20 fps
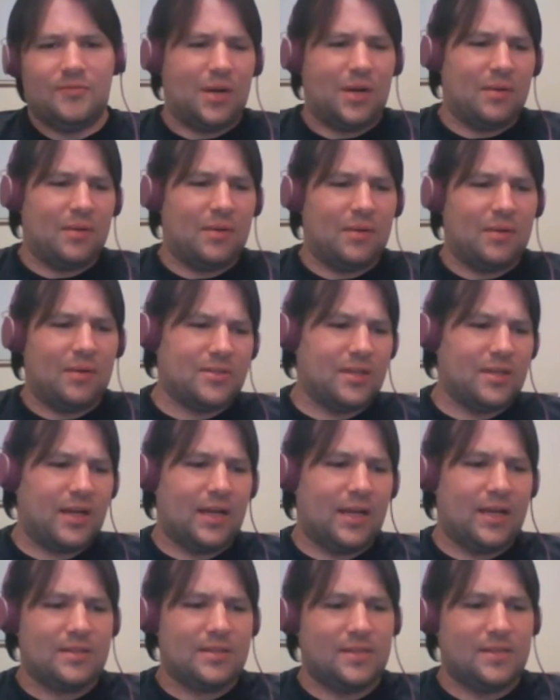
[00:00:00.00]
probably also
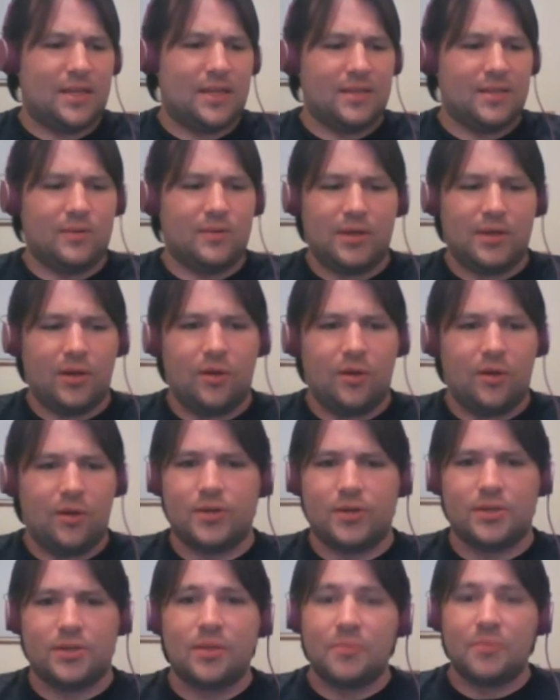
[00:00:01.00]
got it set to a code
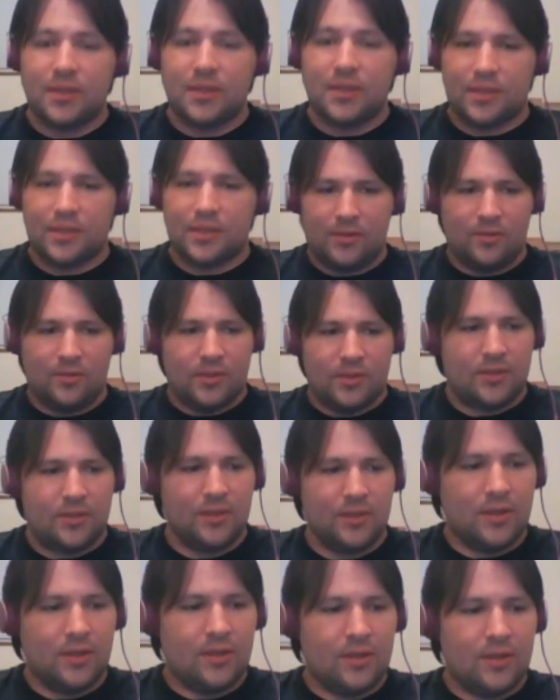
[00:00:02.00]
or something that
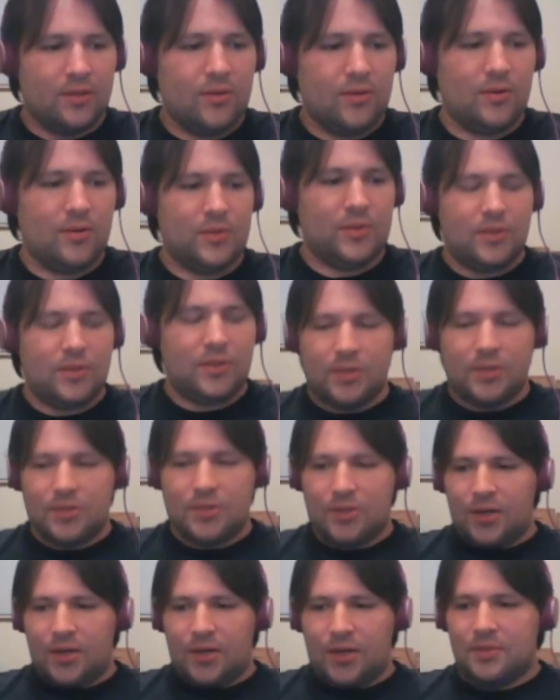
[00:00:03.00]
only you can
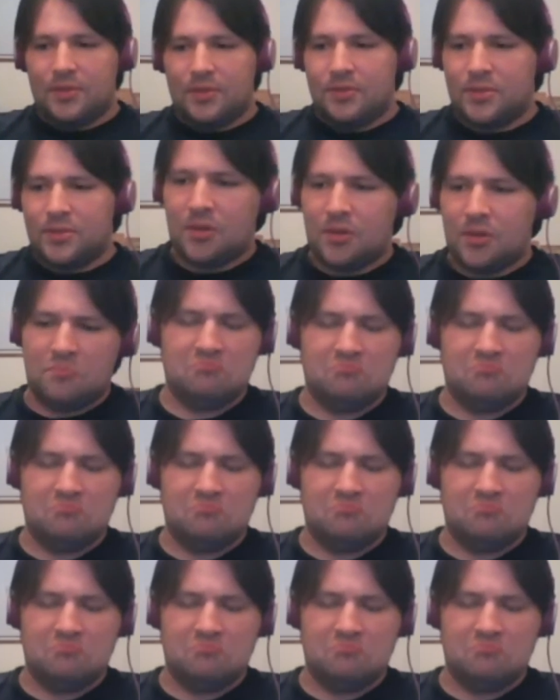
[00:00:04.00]
turn on. So.